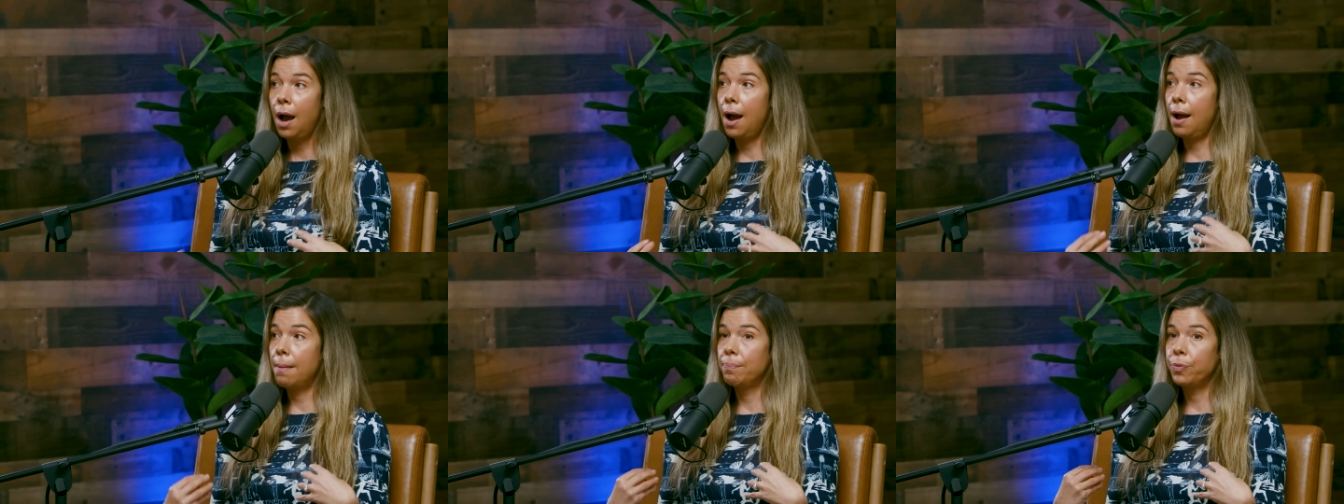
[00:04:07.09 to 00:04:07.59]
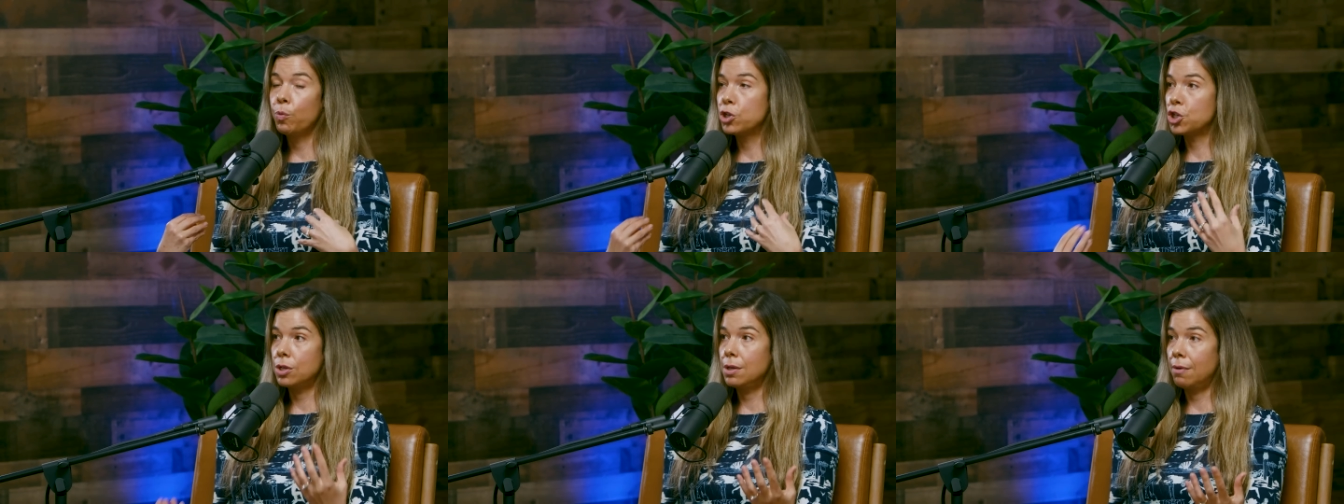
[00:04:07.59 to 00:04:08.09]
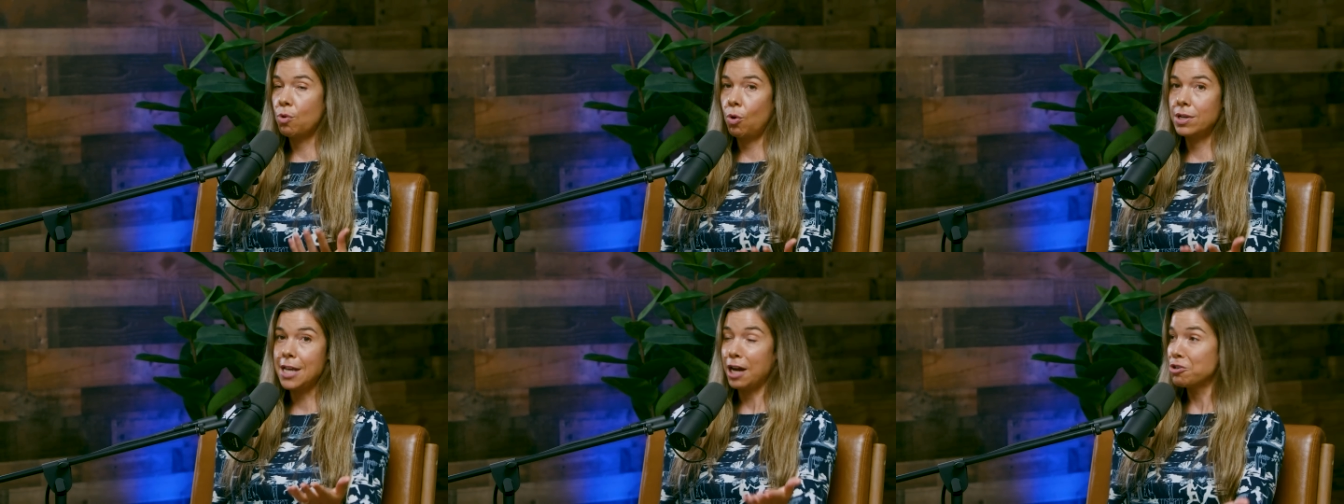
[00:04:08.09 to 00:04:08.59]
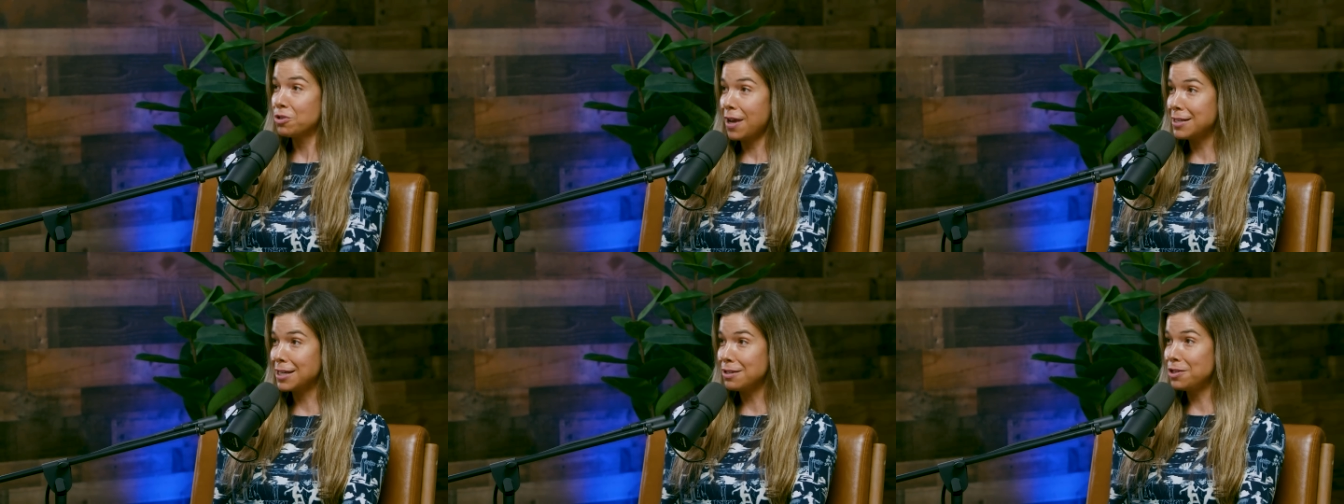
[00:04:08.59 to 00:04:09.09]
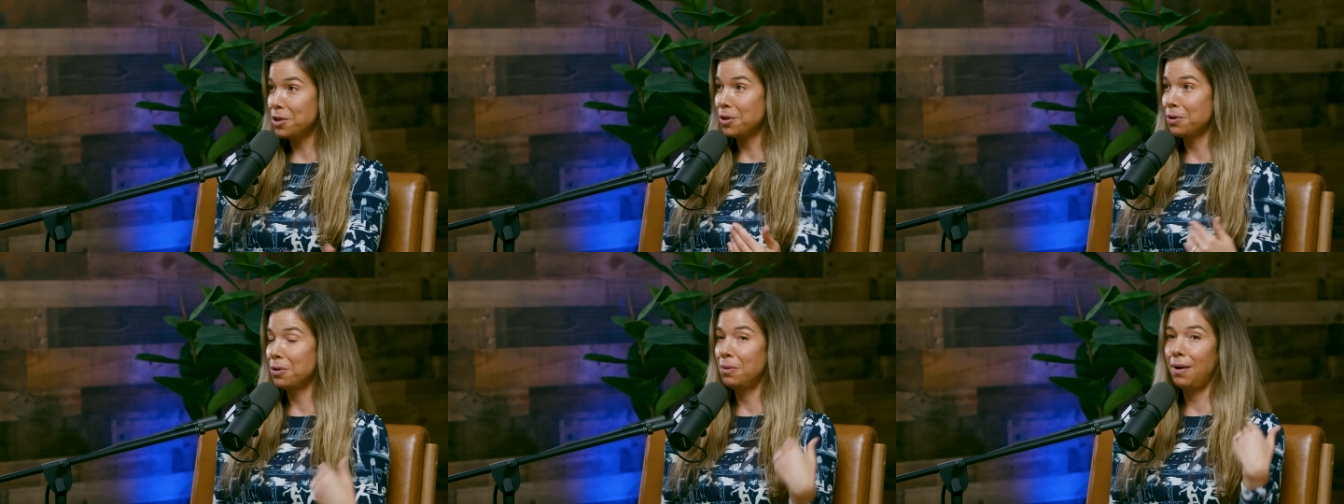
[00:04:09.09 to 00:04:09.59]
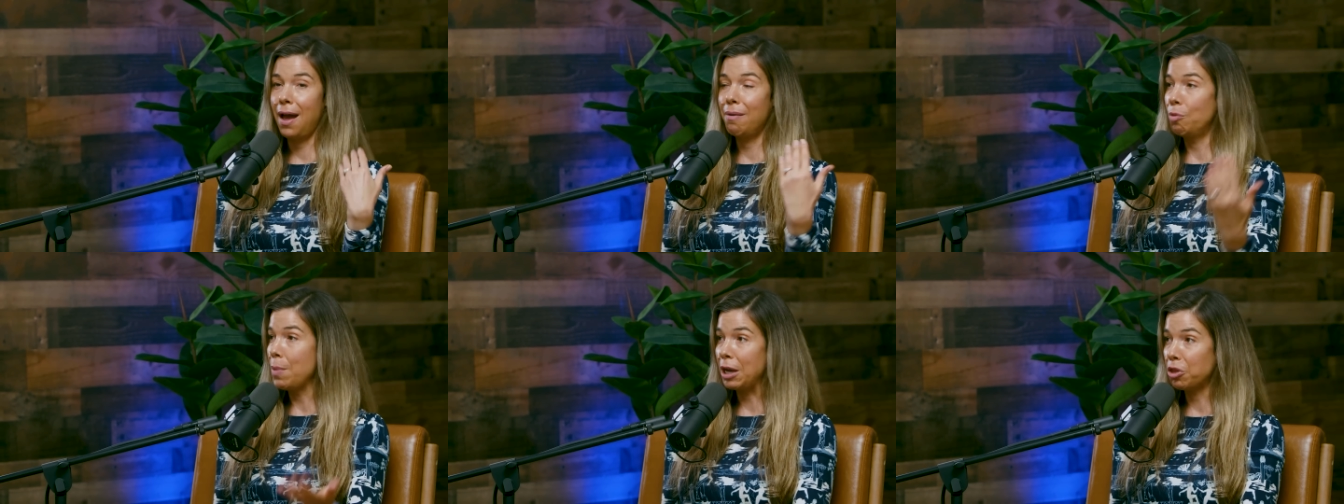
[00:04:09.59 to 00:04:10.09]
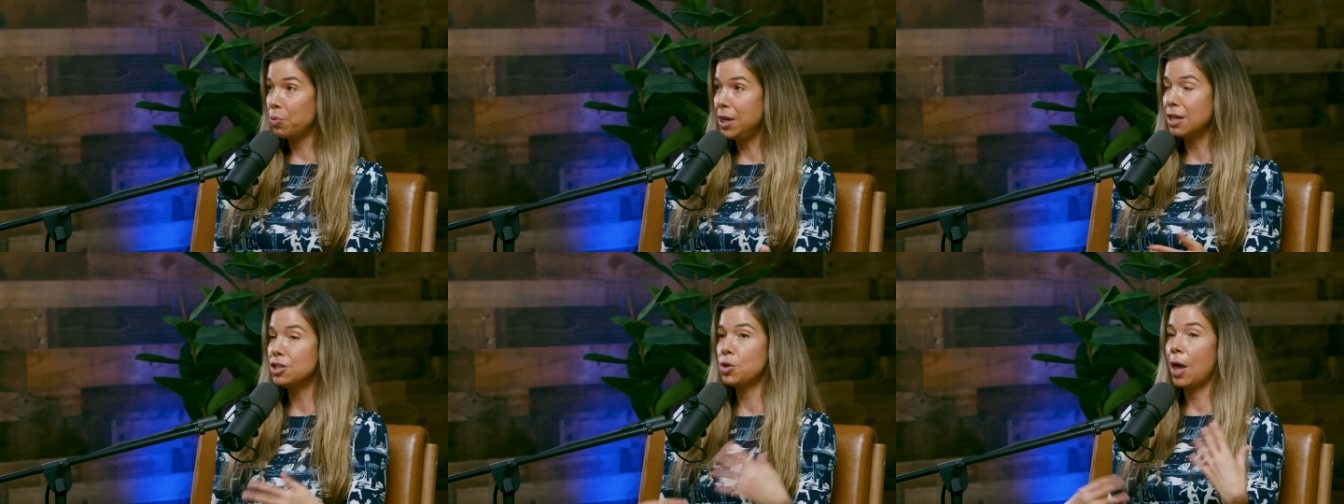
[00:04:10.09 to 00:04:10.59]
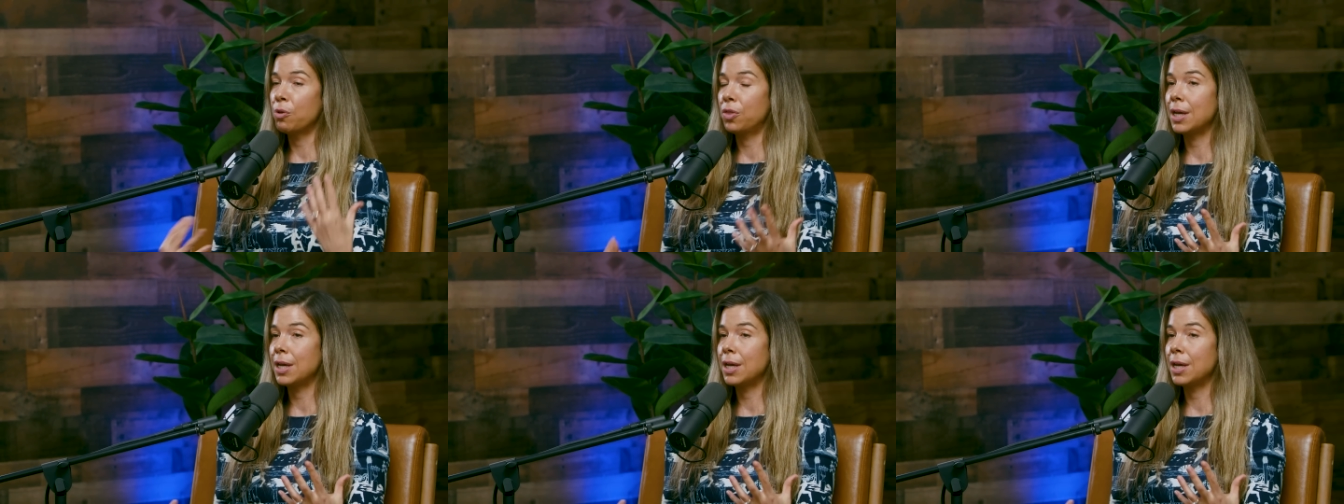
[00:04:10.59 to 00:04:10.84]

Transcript: um, which of course exercise can do uh, omega-3 can do other